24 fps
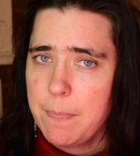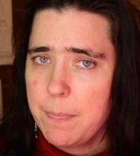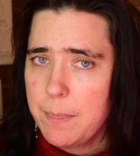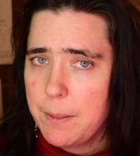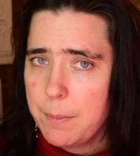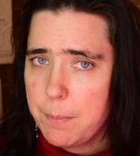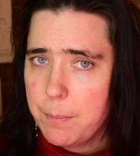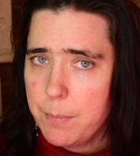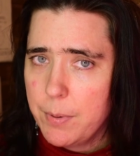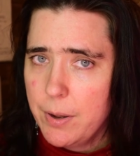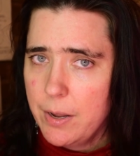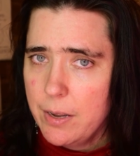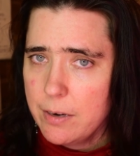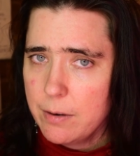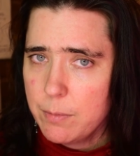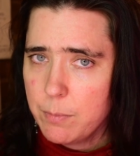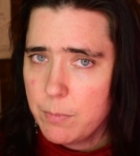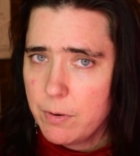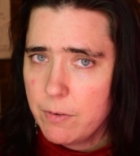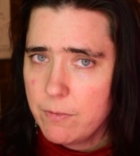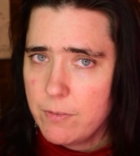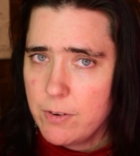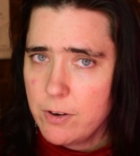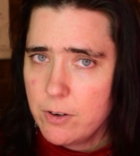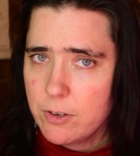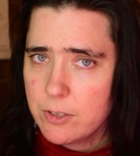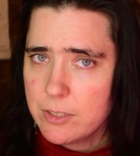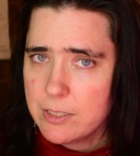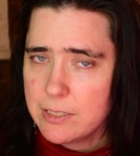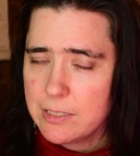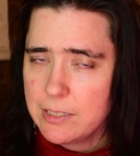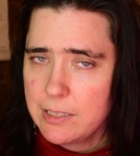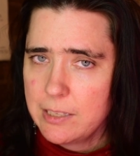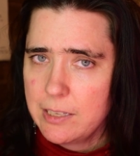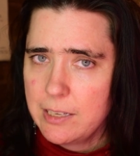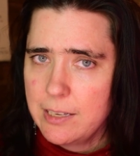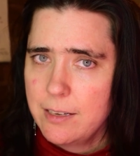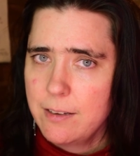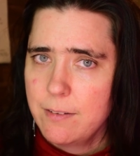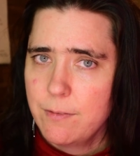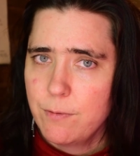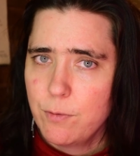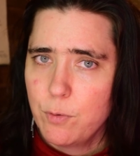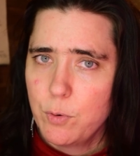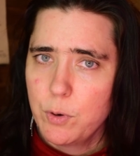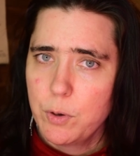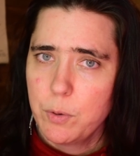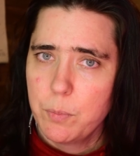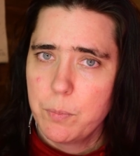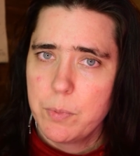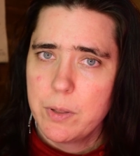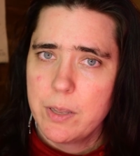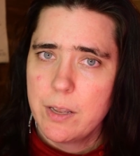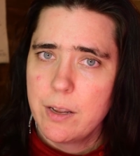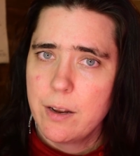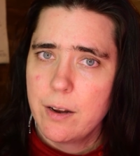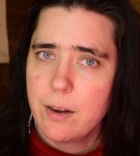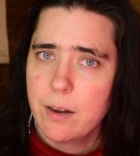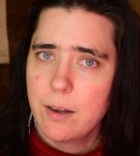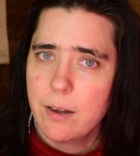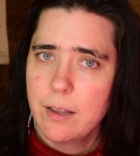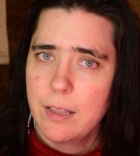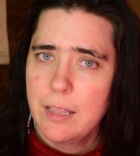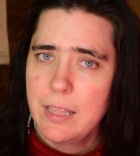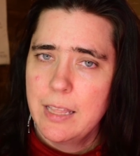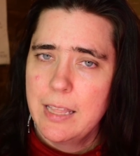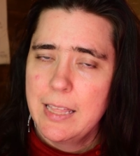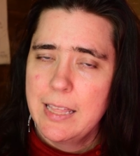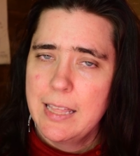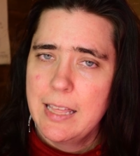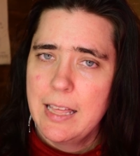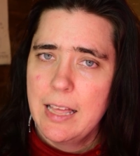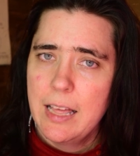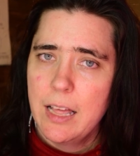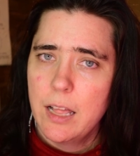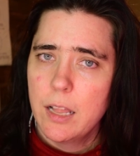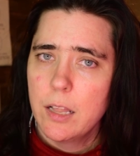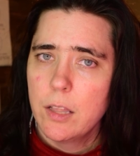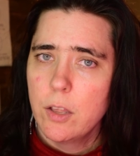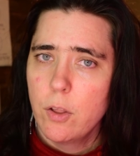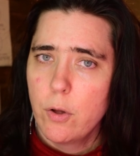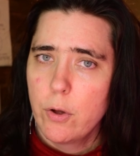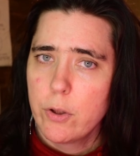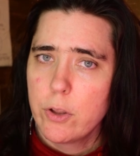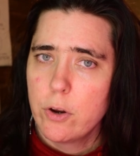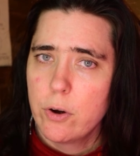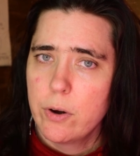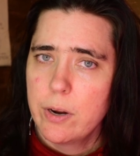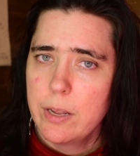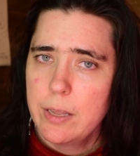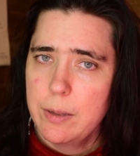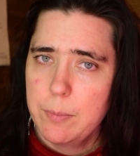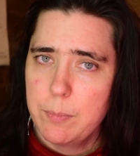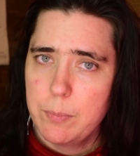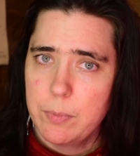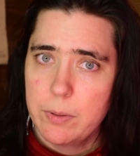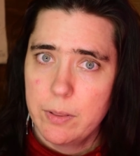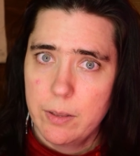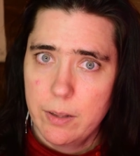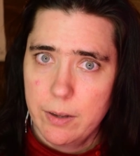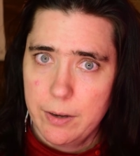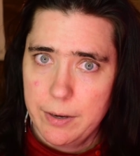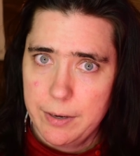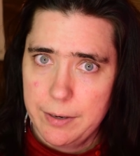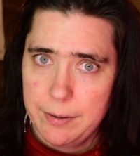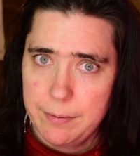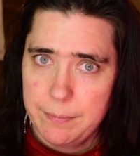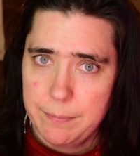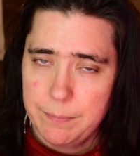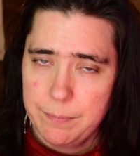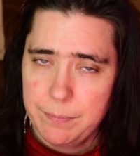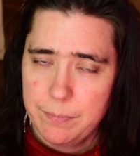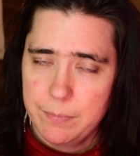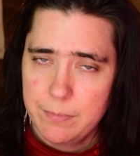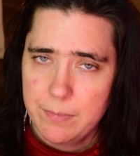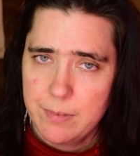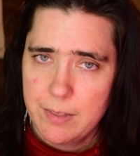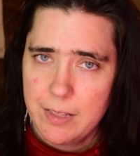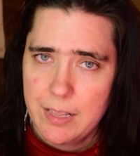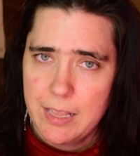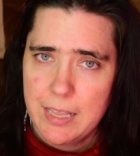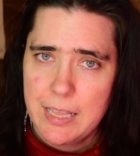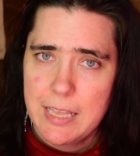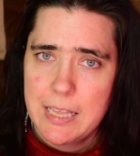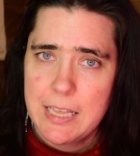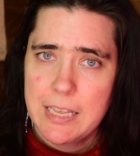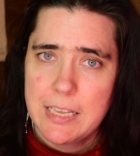the bottom of your sleeve will be along your hip line.